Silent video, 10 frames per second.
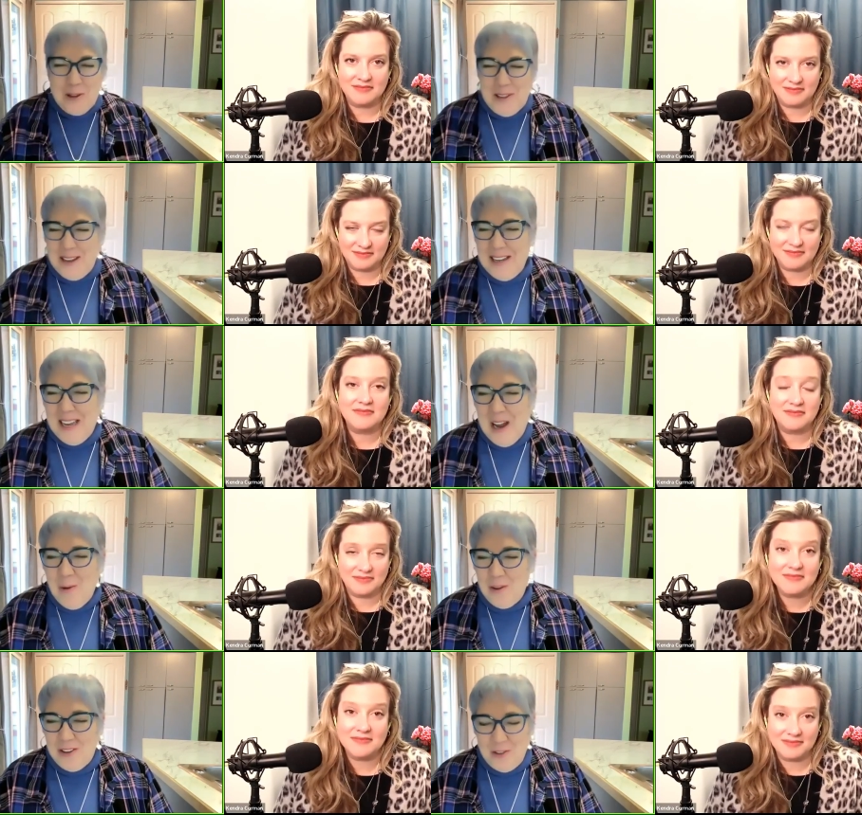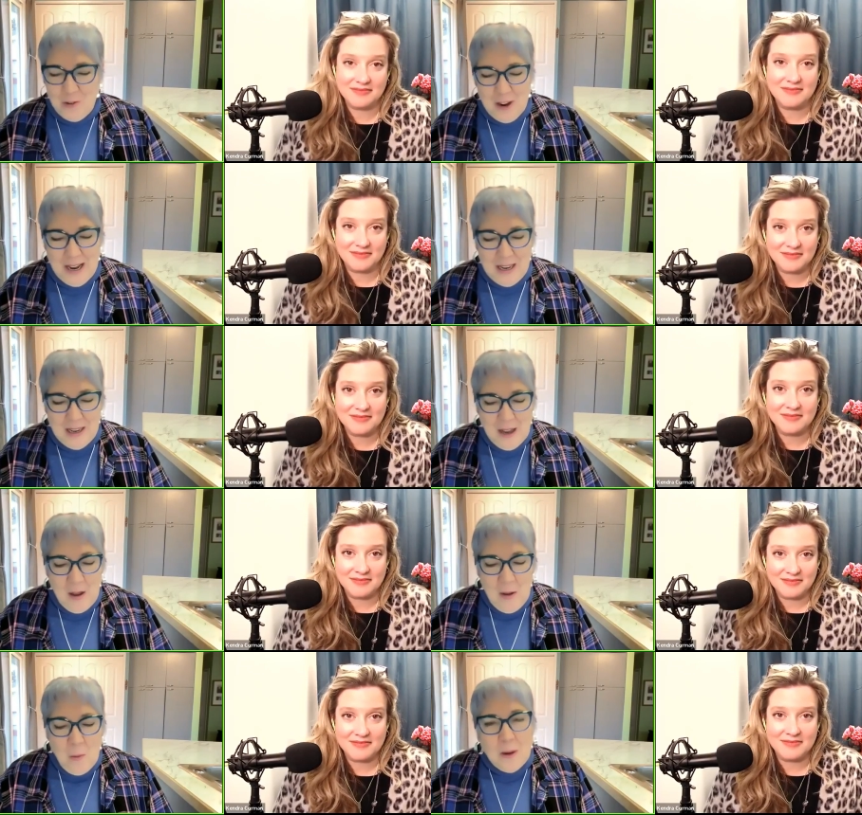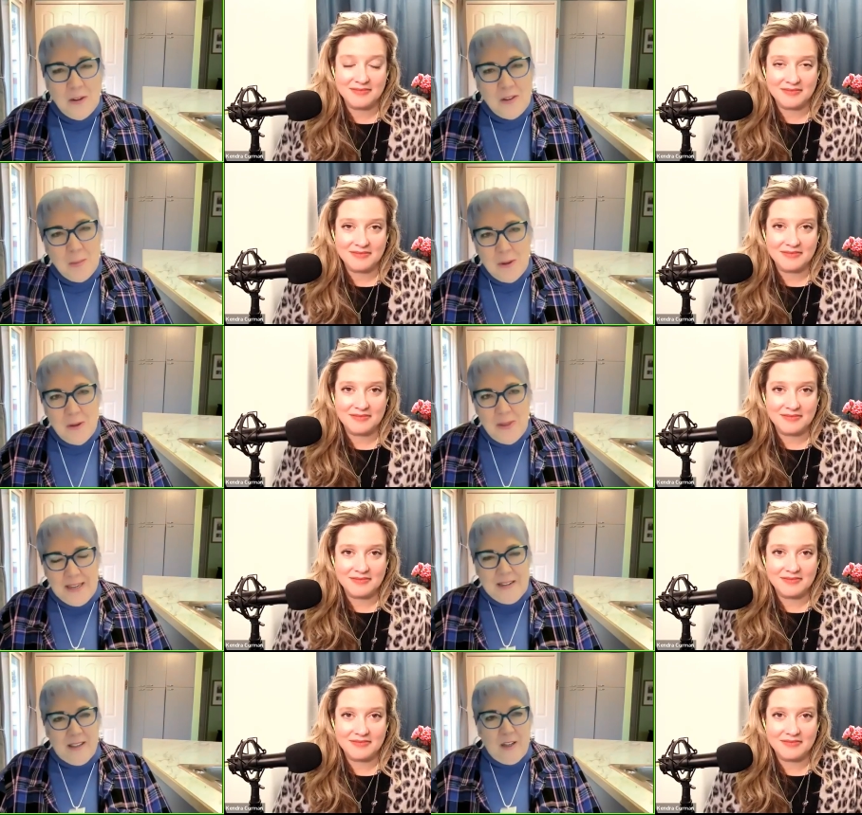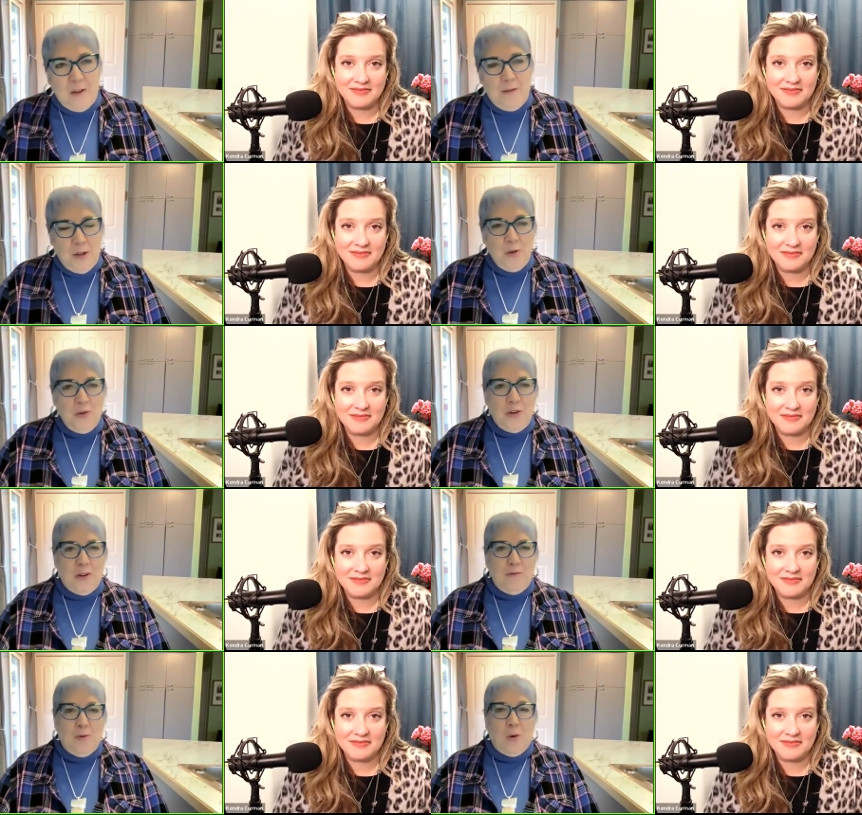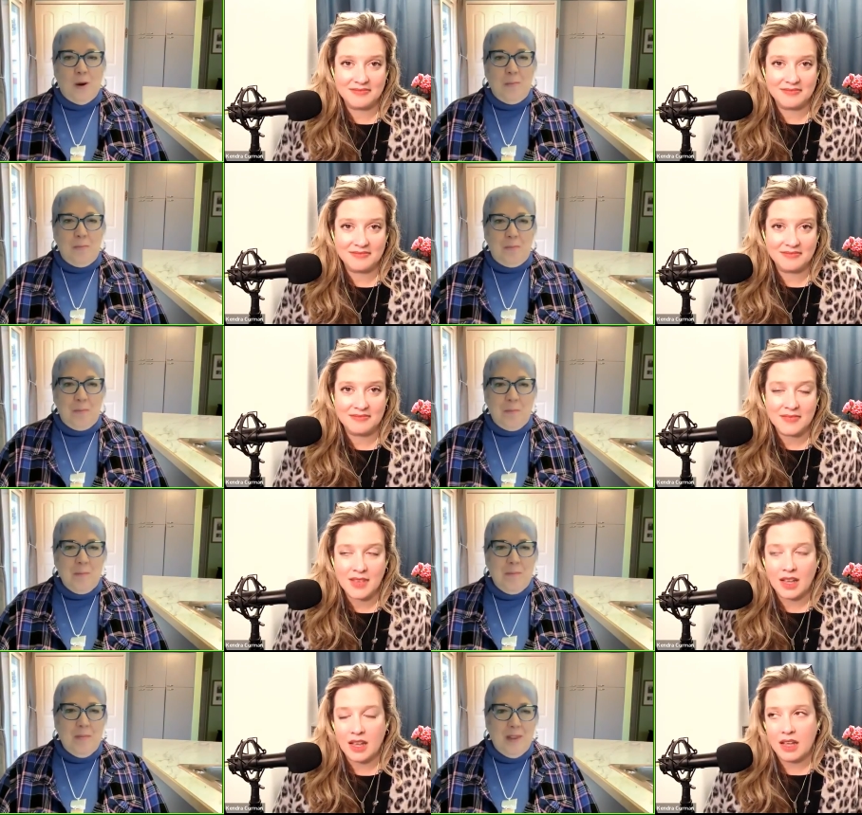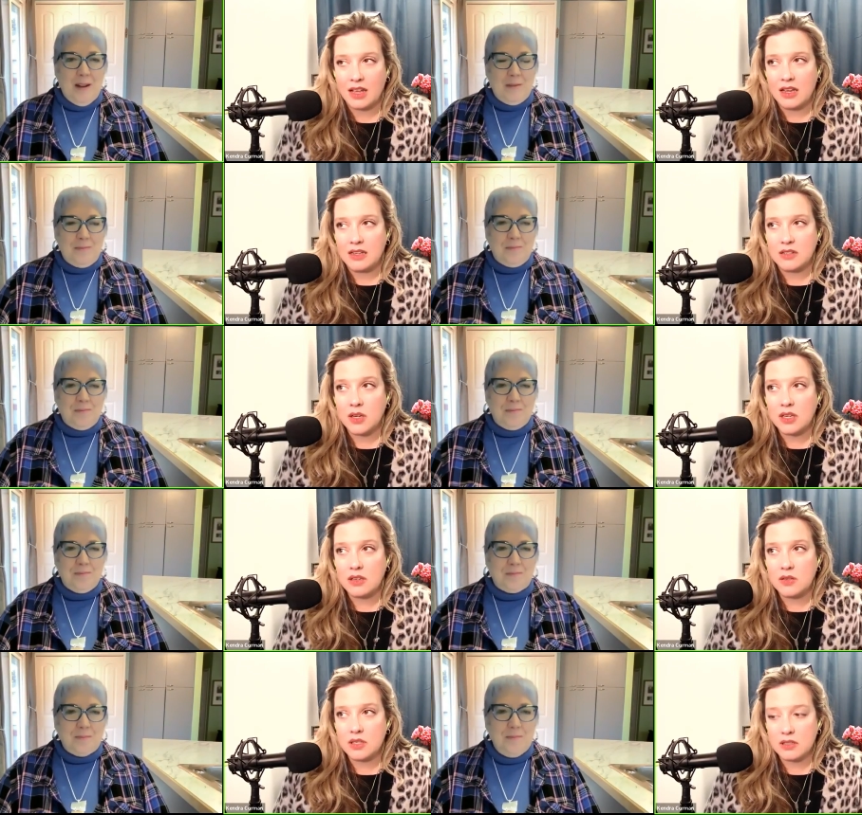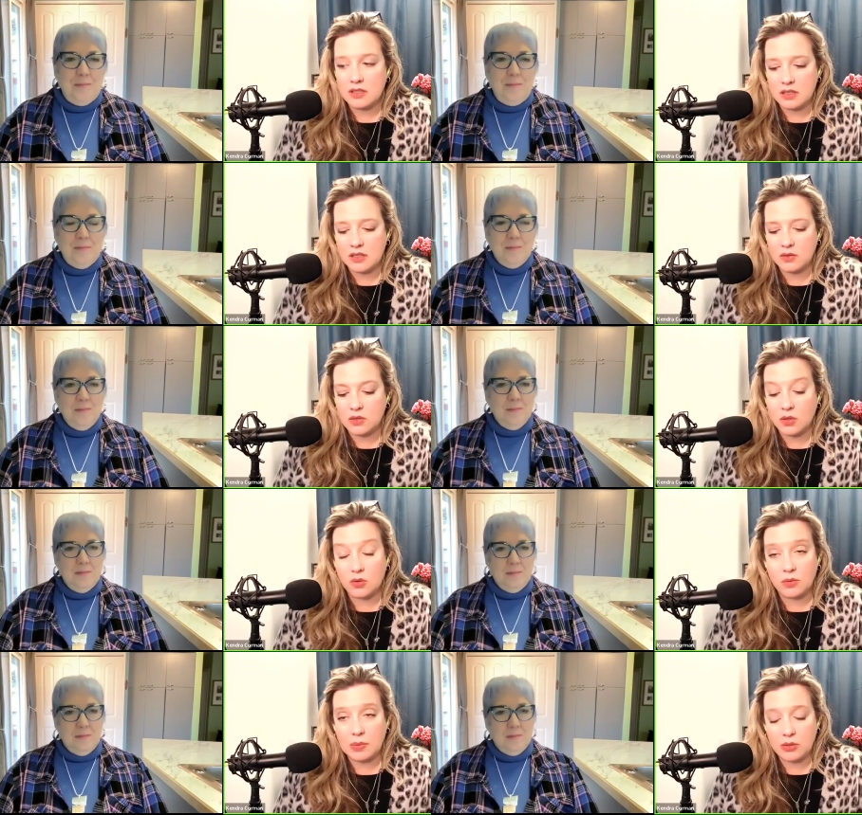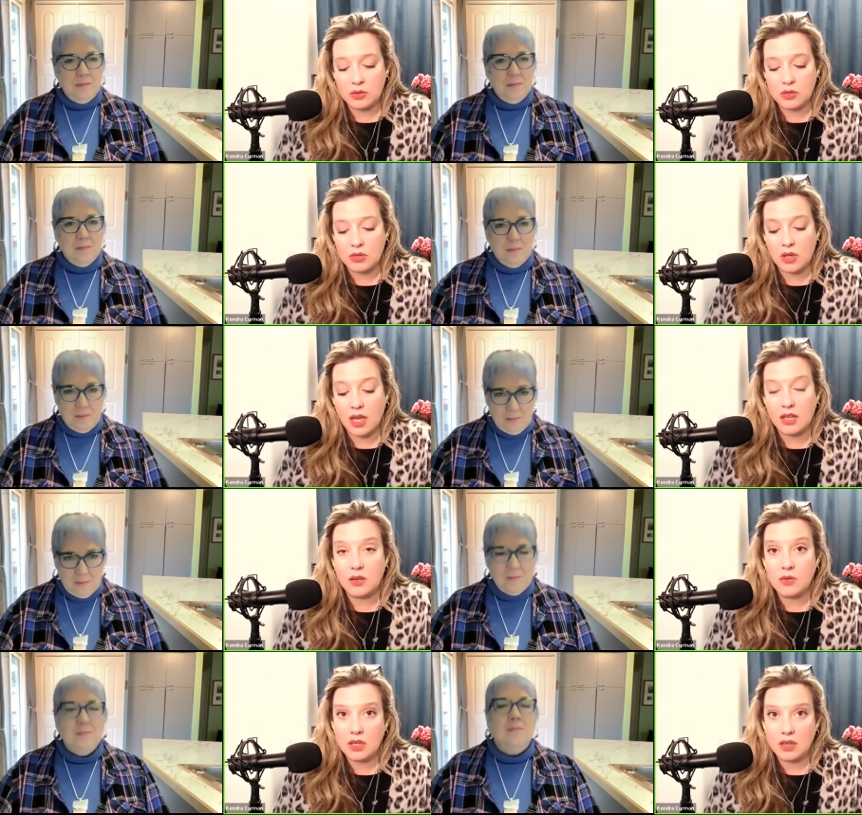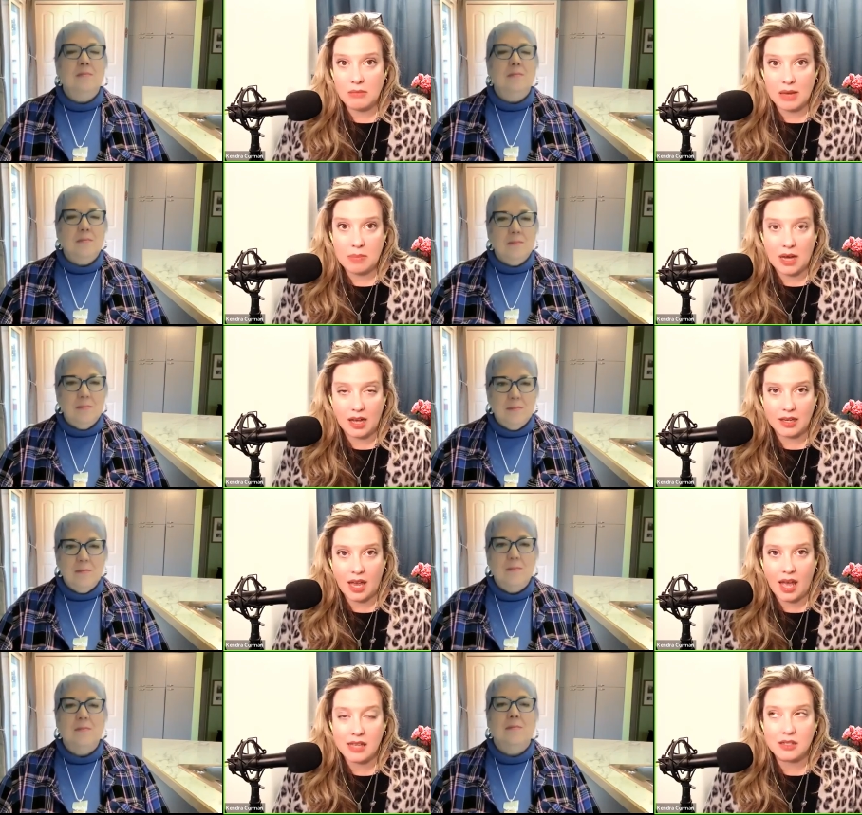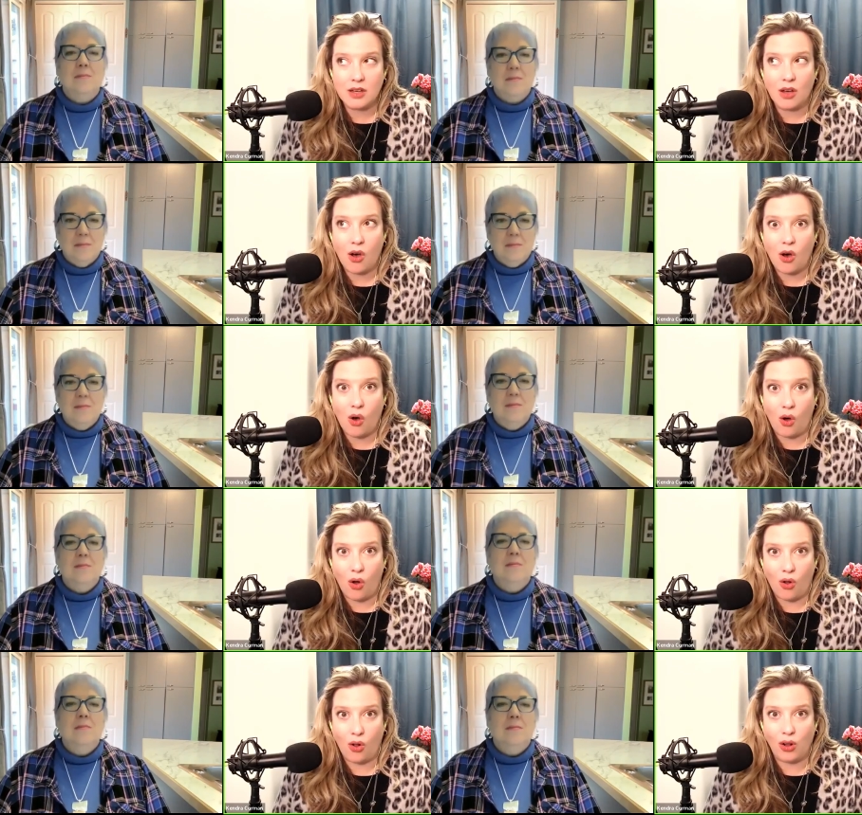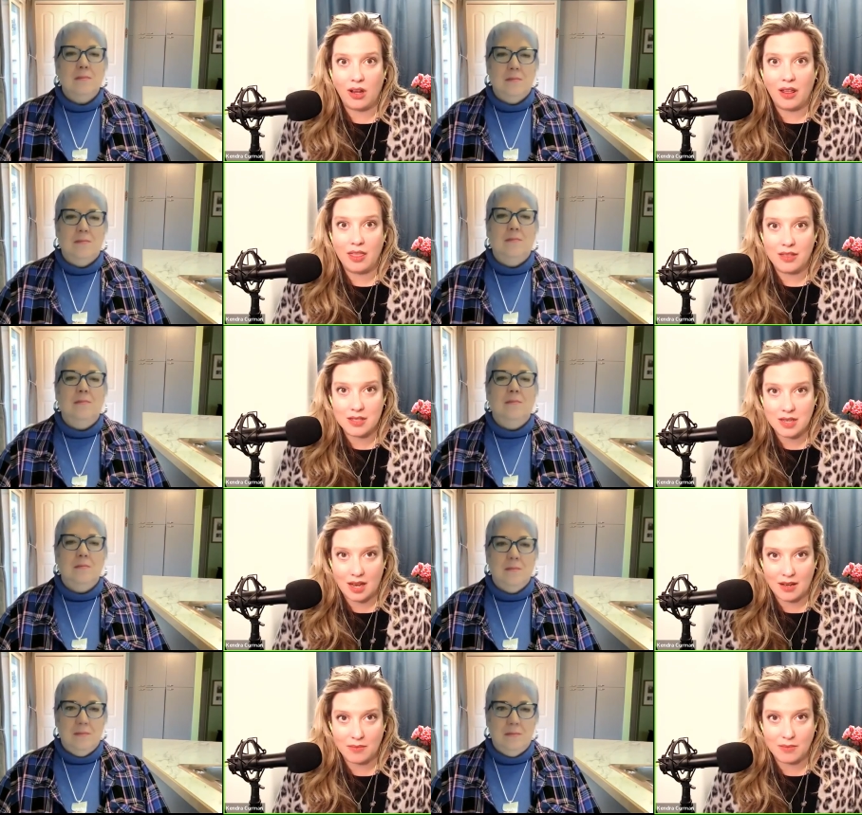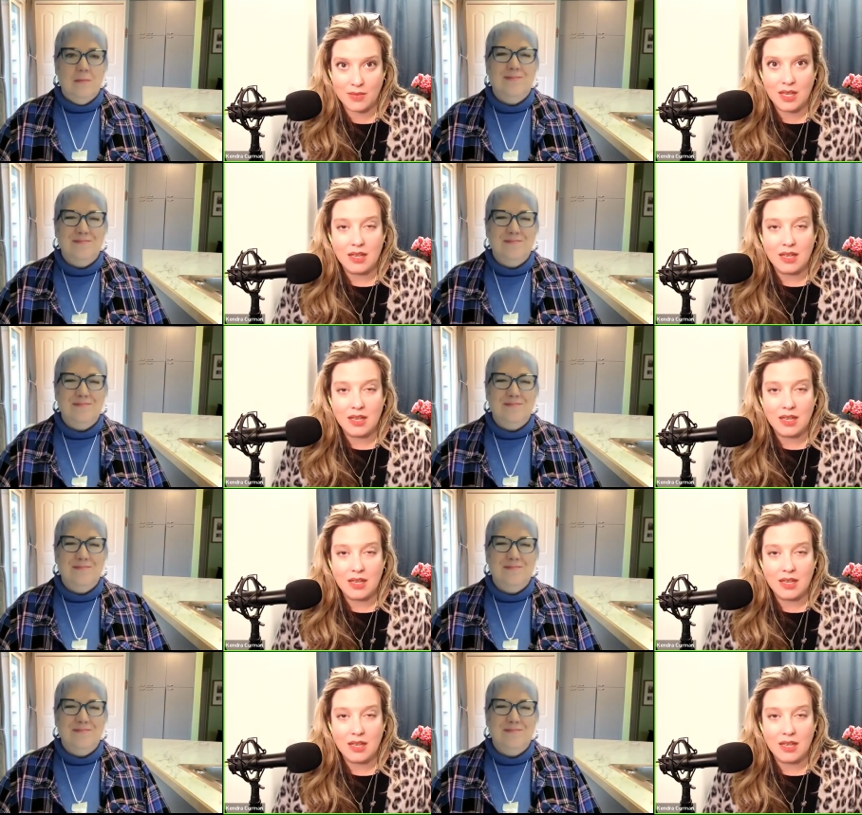Speaker 1: with it, which is great. What are some other things that you've used it for?
Speaker 2: So I use it to do social posts. I use it in my podcast all the time.